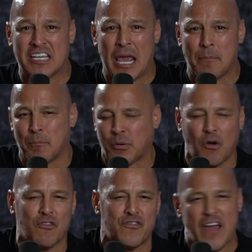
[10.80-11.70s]
and
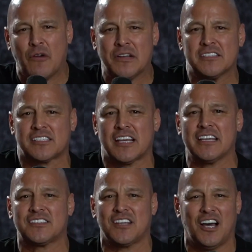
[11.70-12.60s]
profound
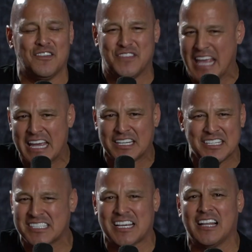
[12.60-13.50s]
insights of Dan
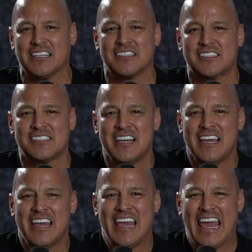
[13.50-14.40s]
Gonzalez,
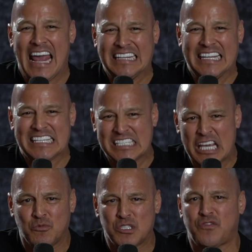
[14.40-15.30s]
a
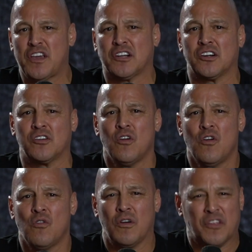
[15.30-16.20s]
distinguished figure
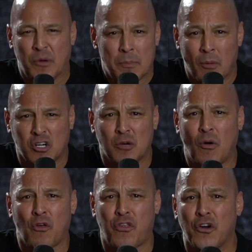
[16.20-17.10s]
with a
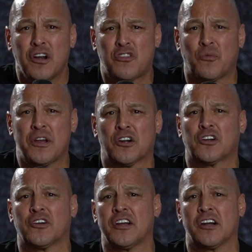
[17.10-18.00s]
remarkable 33-year
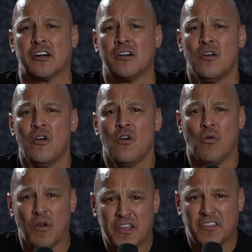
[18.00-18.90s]
career
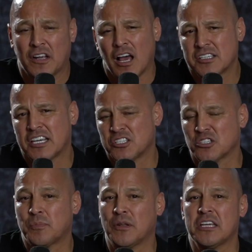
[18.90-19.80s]
within the Los
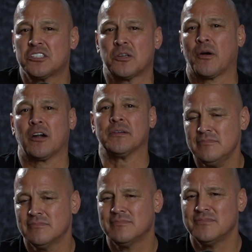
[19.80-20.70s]
Angeles Police
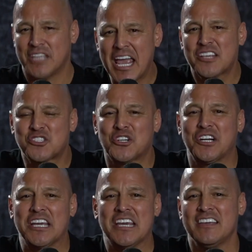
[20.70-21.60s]
Department. Dan's
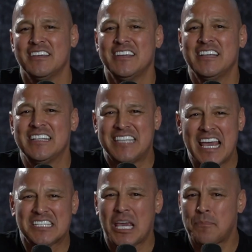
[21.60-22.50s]
journey
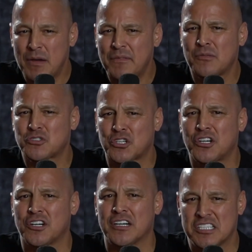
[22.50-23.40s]
takes a pivotal
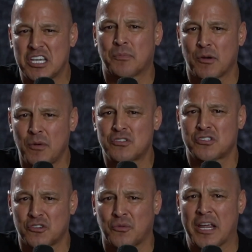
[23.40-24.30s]
turn as he promotes to
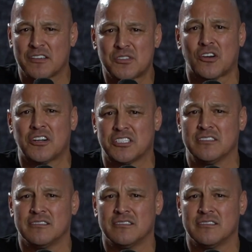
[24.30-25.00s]
the rank of sergeant,